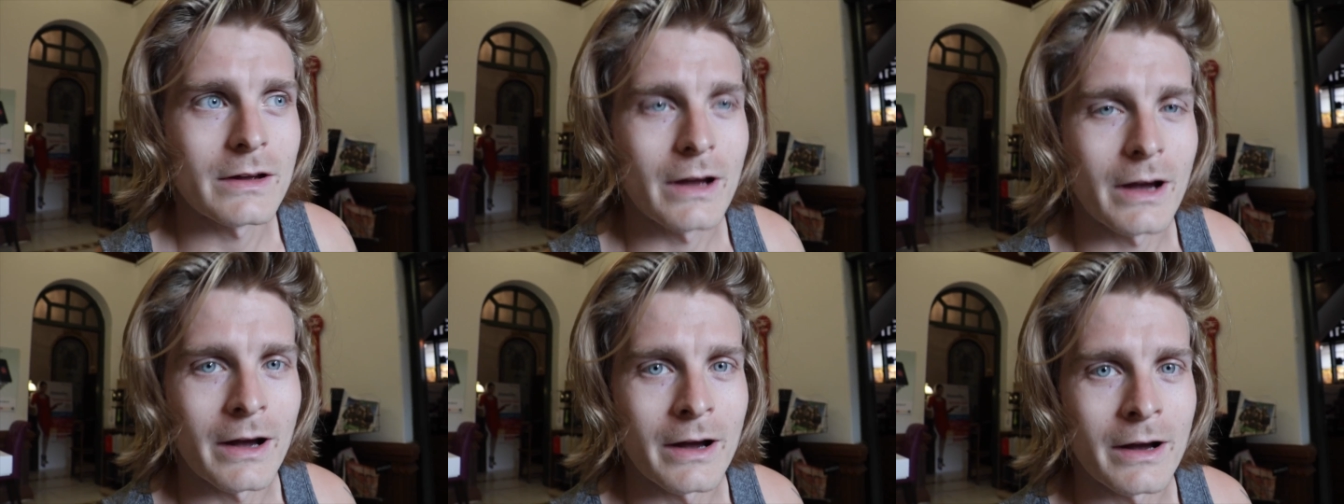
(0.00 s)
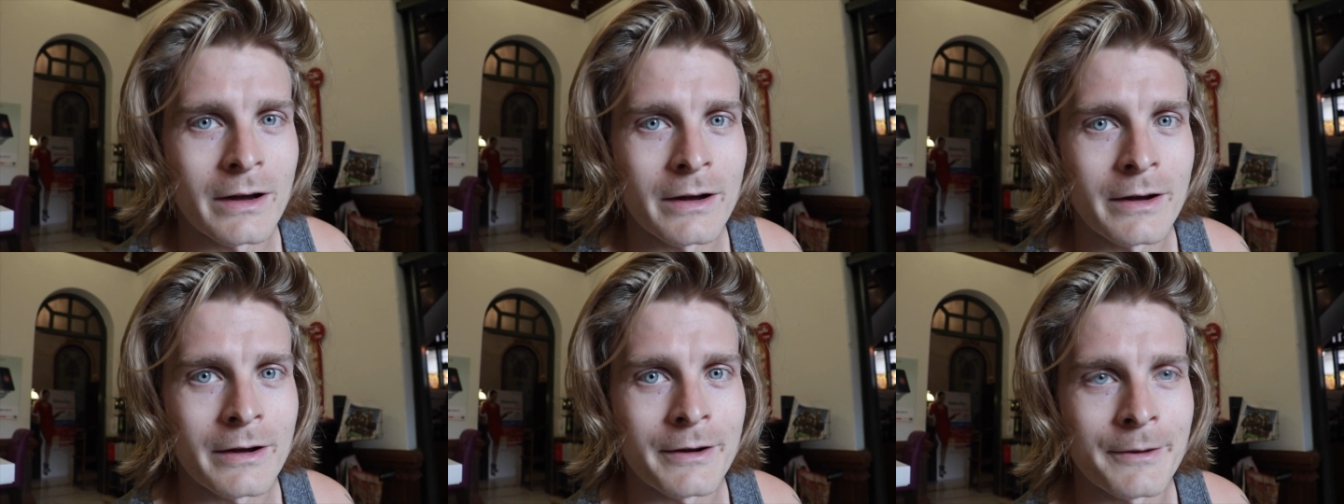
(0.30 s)

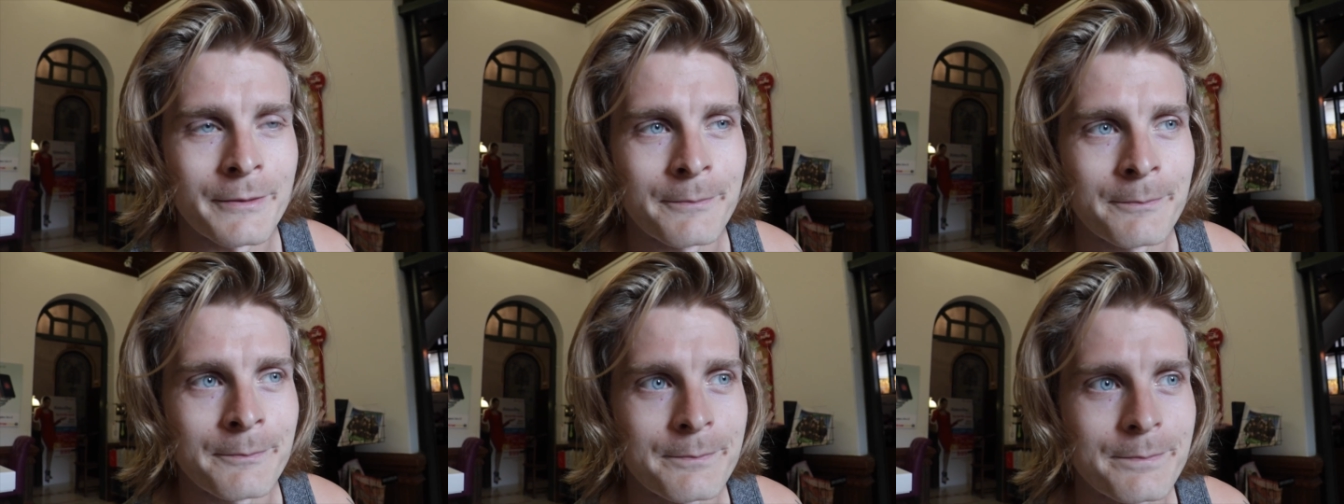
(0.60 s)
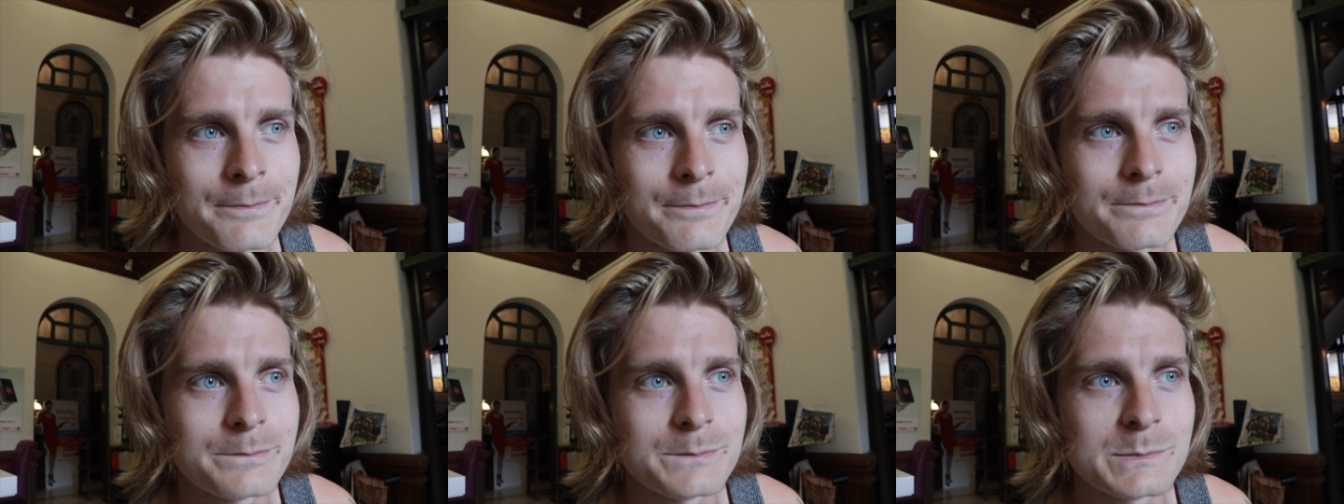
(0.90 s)
Um,
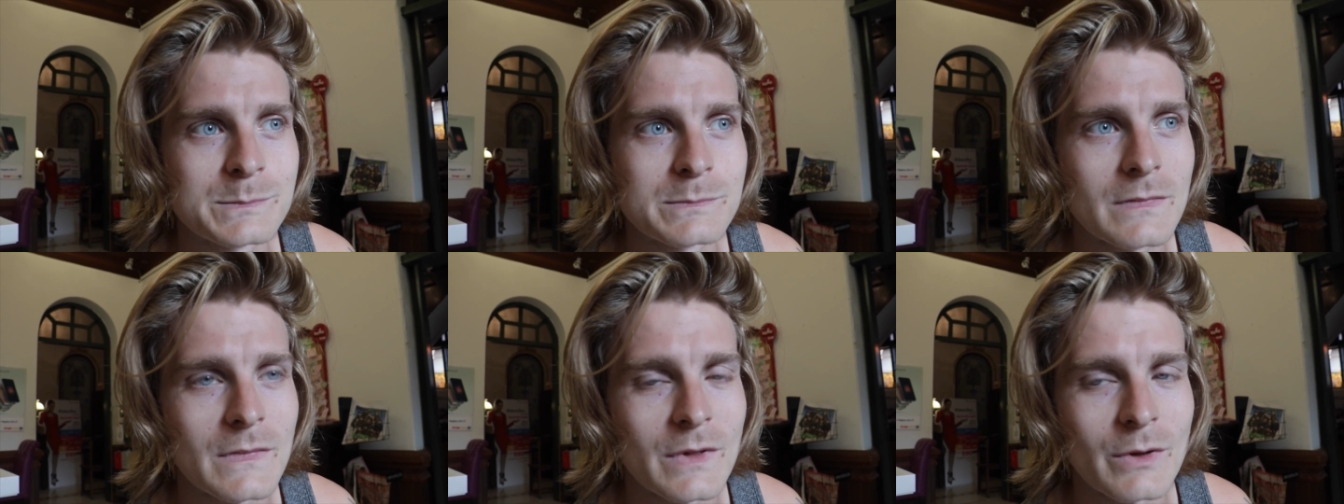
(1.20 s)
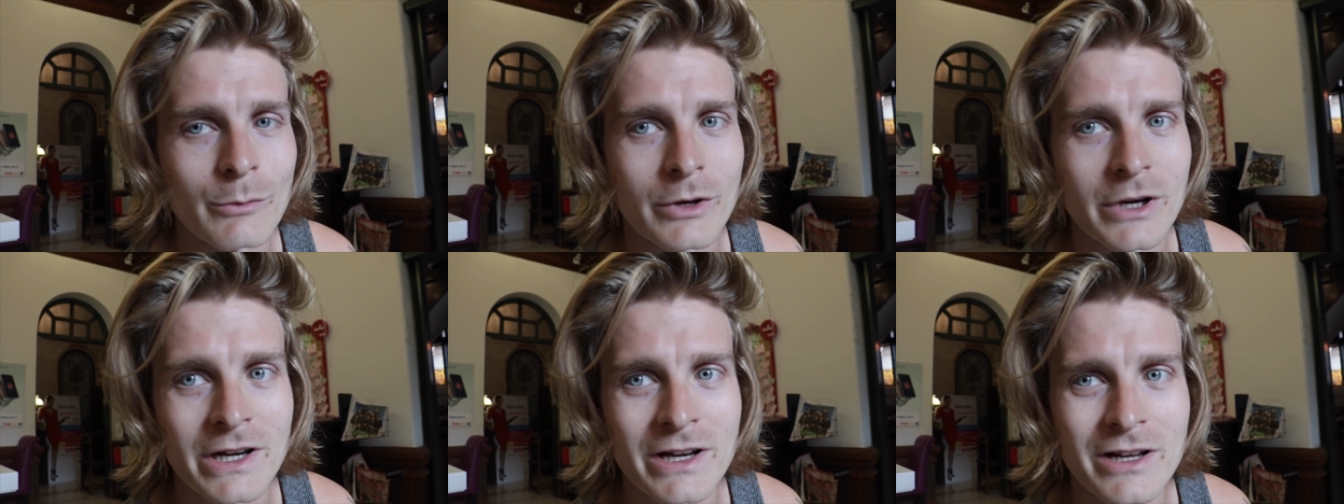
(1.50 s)

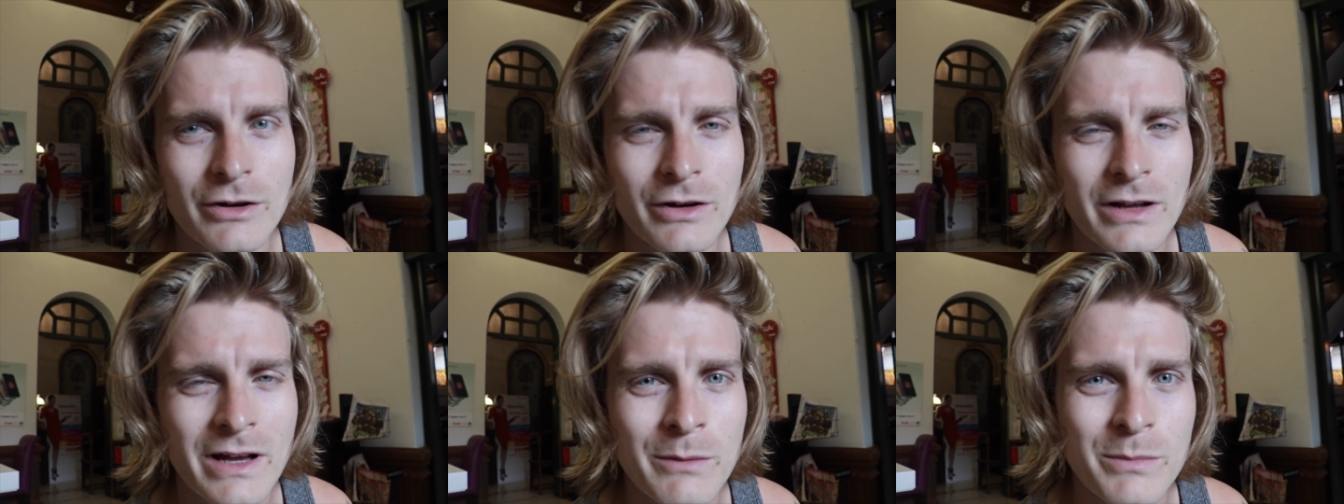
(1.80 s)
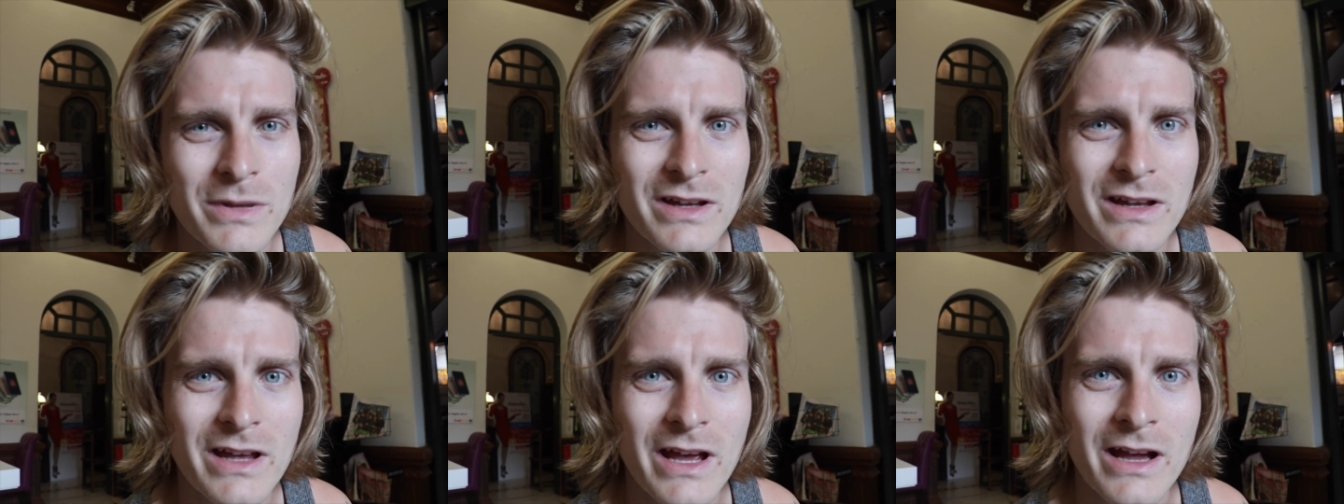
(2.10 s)
we're gonna go to
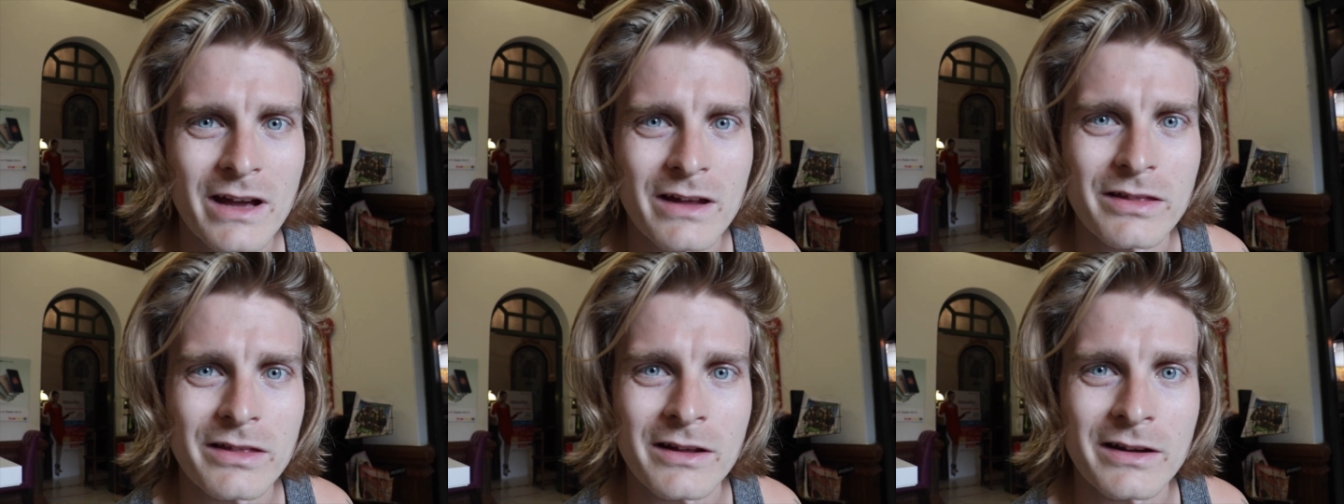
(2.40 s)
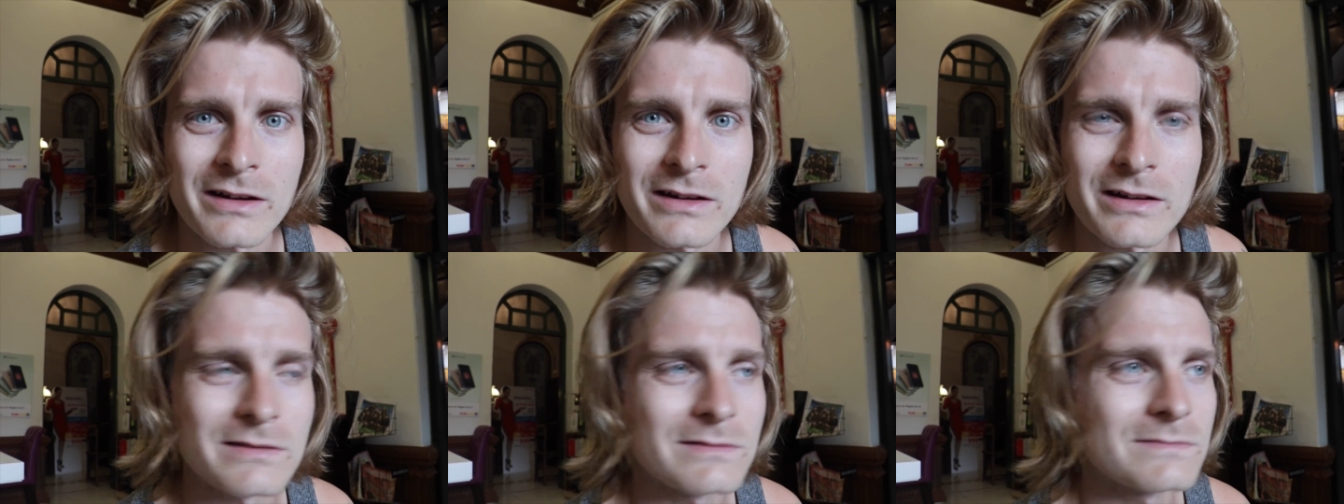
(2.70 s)
MBK, I
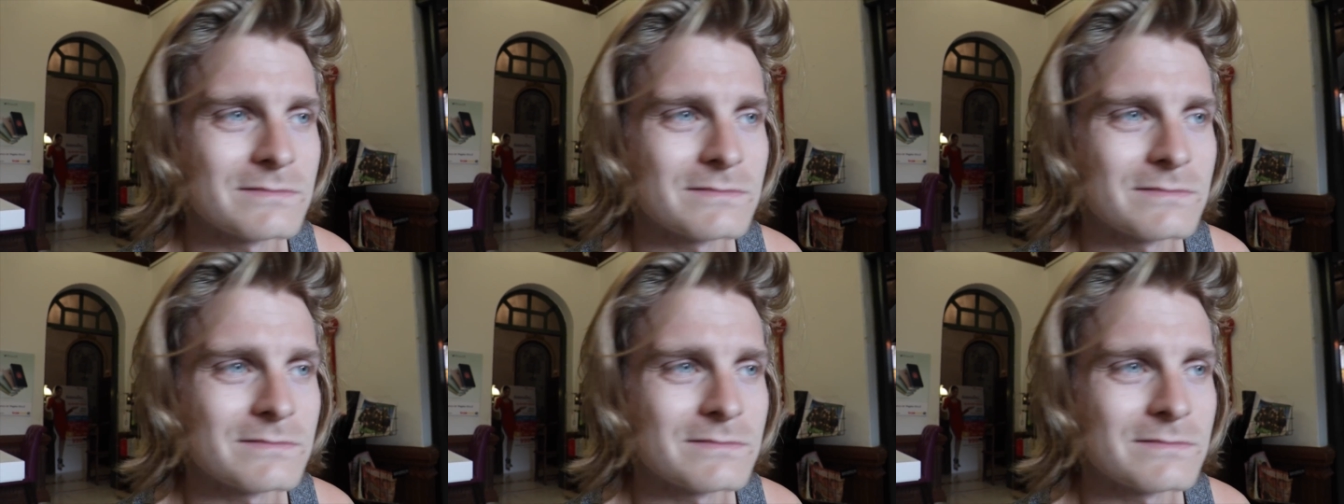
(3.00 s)
think.